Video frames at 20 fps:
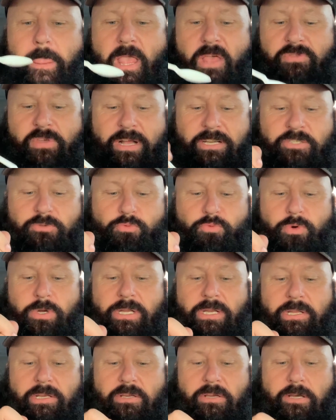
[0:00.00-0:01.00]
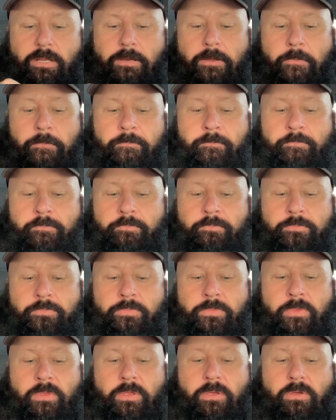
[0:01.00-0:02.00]
That's really good.
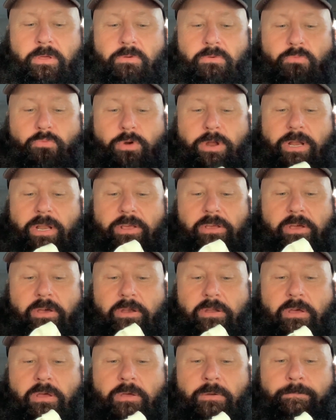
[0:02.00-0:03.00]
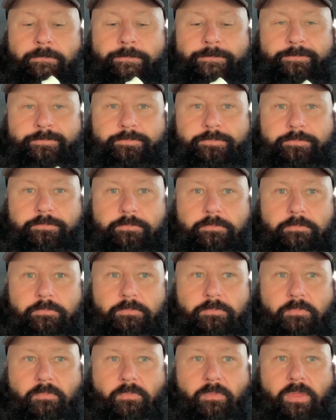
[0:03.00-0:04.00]
Really good.
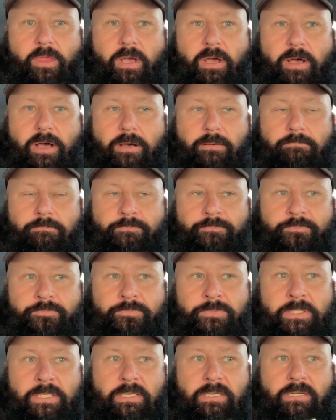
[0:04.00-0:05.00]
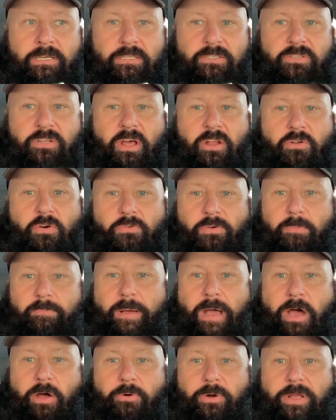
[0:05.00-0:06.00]
It's not
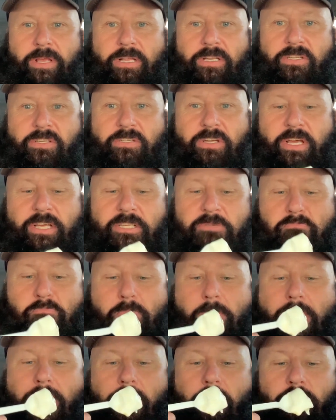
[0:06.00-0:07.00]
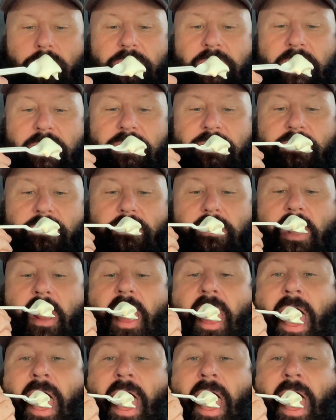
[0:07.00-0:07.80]
overpowering. It's a nice mellow taste to it.